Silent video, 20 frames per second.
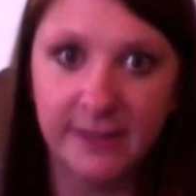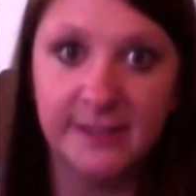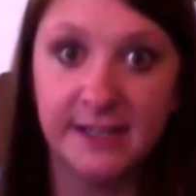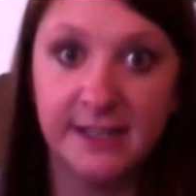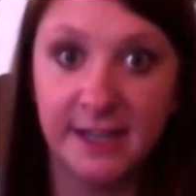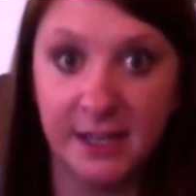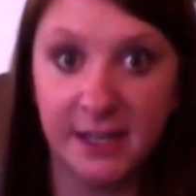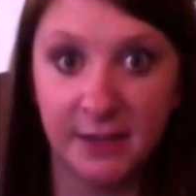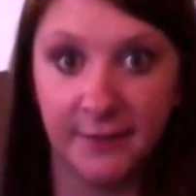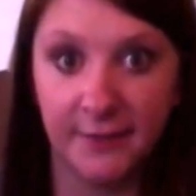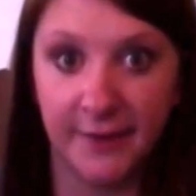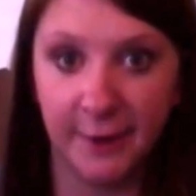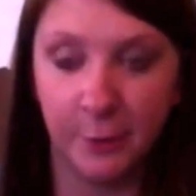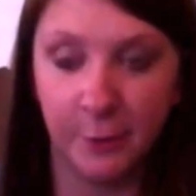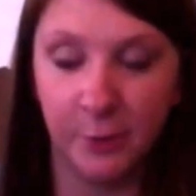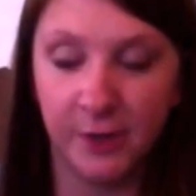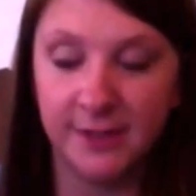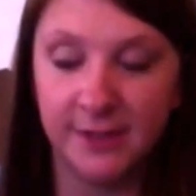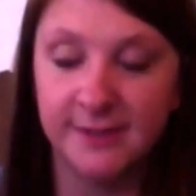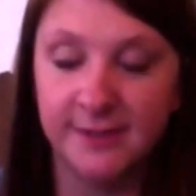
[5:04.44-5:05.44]
to get the
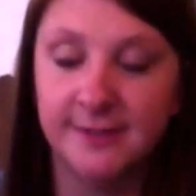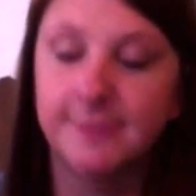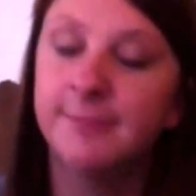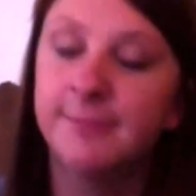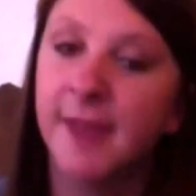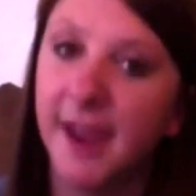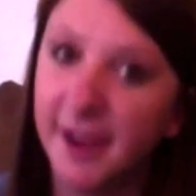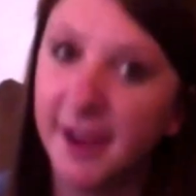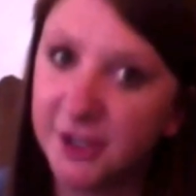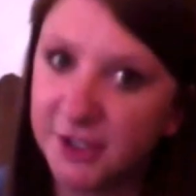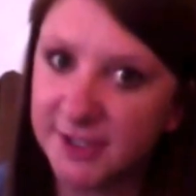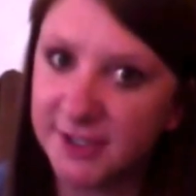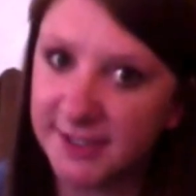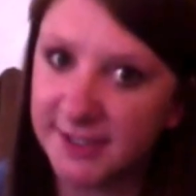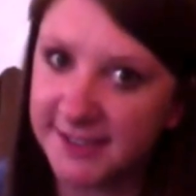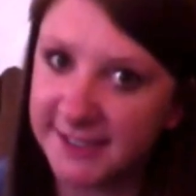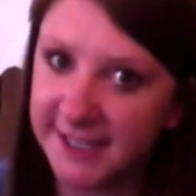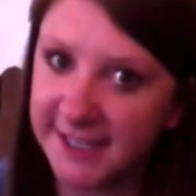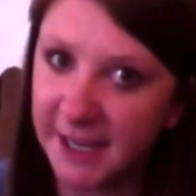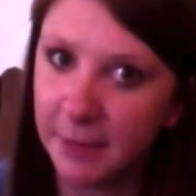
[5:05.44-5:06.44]
fingerprints. And just
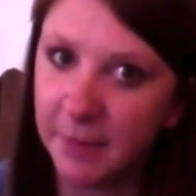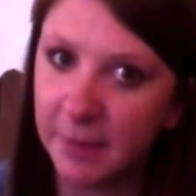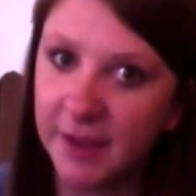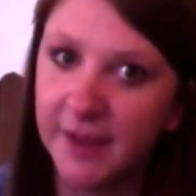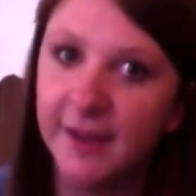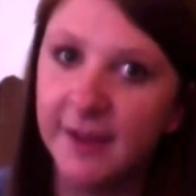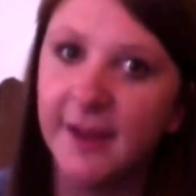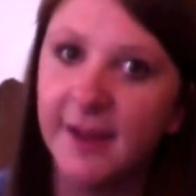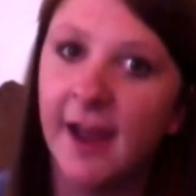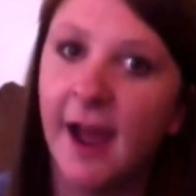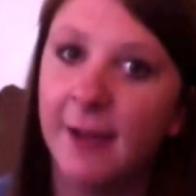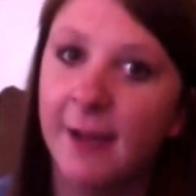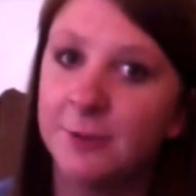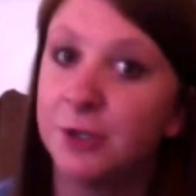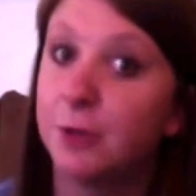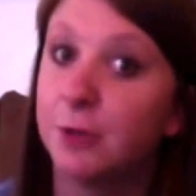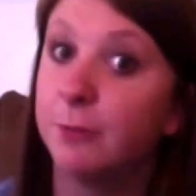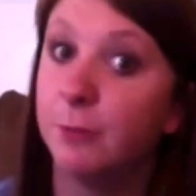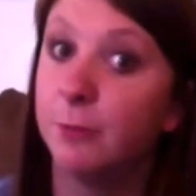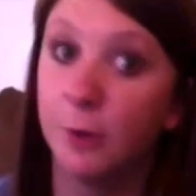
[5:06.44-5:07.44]
a tip, I'm
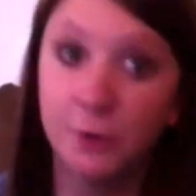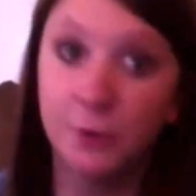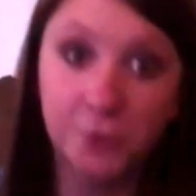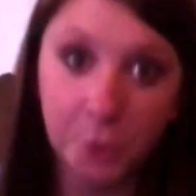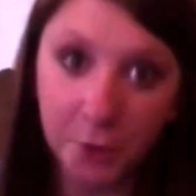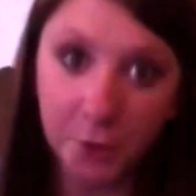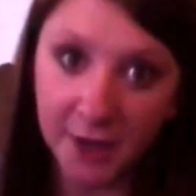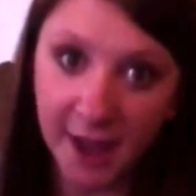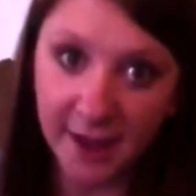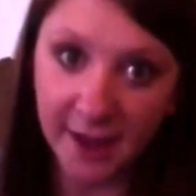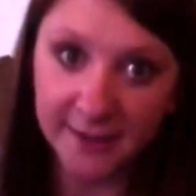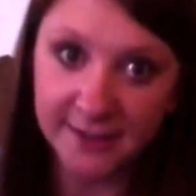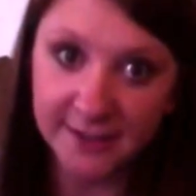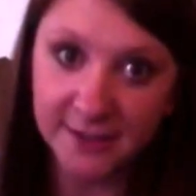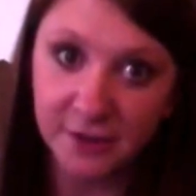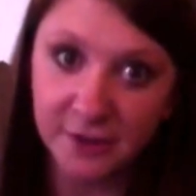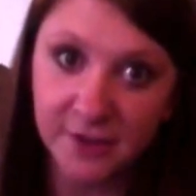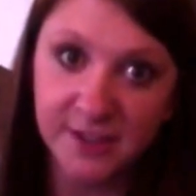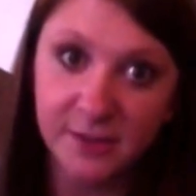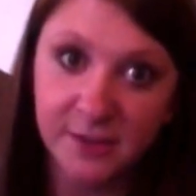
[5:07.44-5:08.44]
sure most
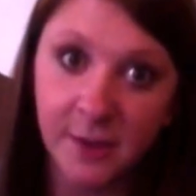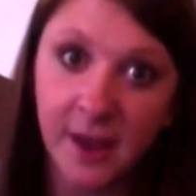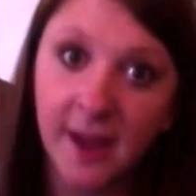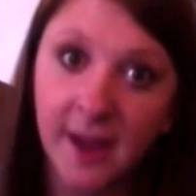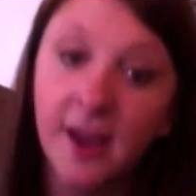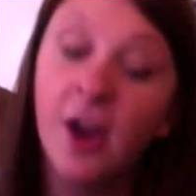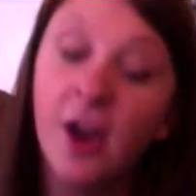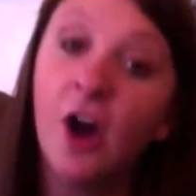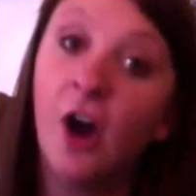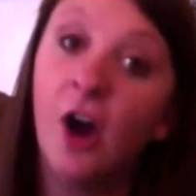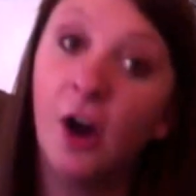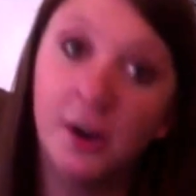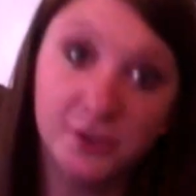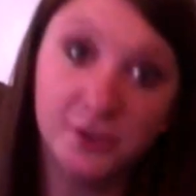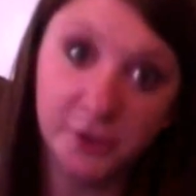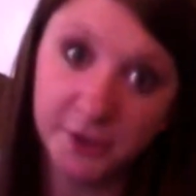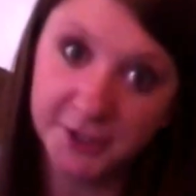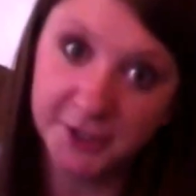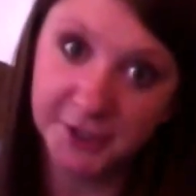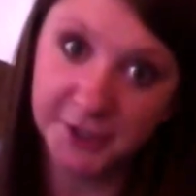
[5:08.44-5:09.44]
courthouses are this way.
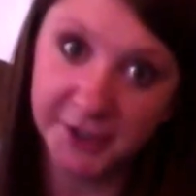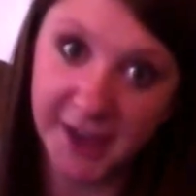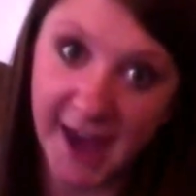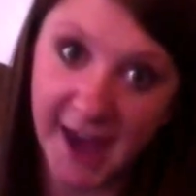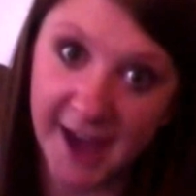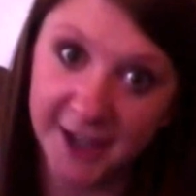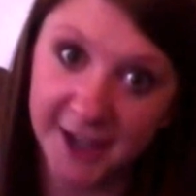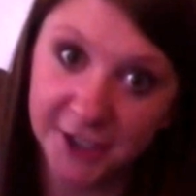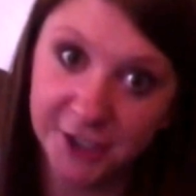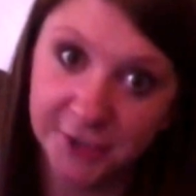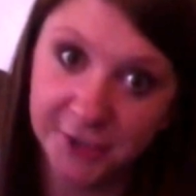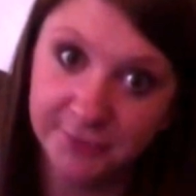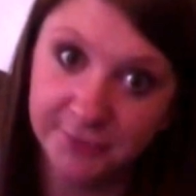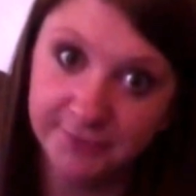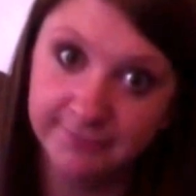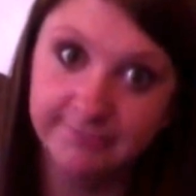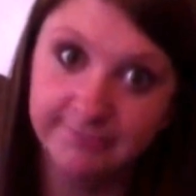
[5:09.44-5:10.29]
Ours only took cash.